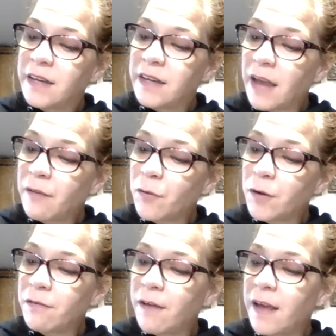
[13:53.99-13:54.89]

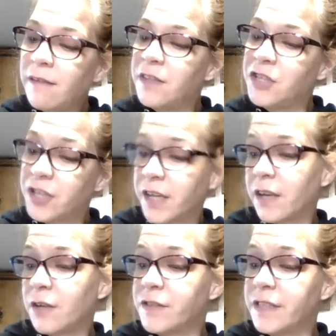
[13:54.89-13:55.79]
9:45. The chicken
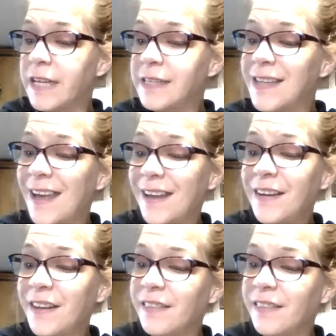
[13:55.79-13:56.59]
goes in at 10.